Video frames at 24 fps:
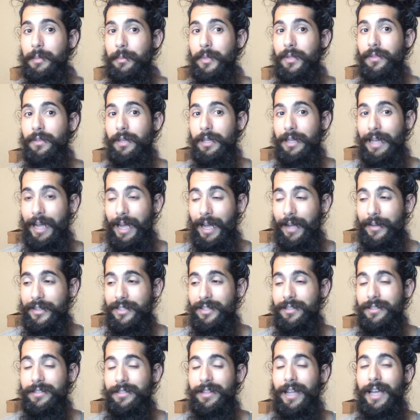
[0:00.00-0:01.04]
But the catch
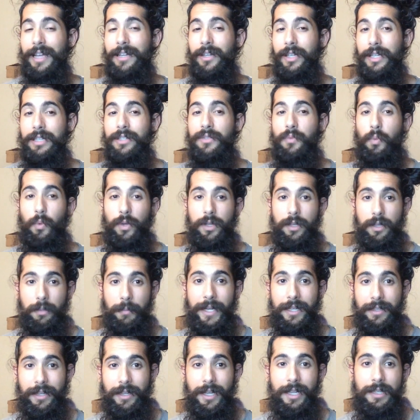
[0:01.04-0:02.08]
is that is what
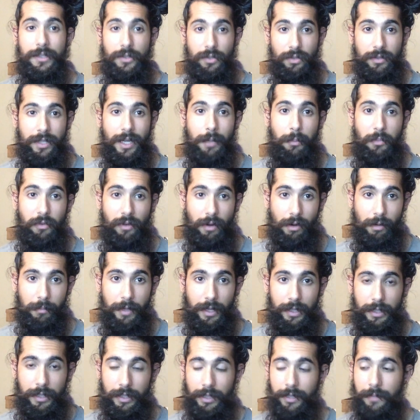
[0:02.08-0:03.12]
maintains your temporary
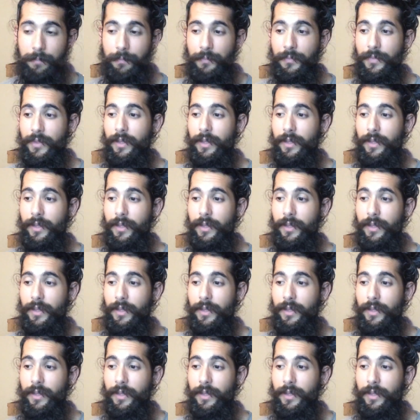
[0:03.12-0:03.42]
body,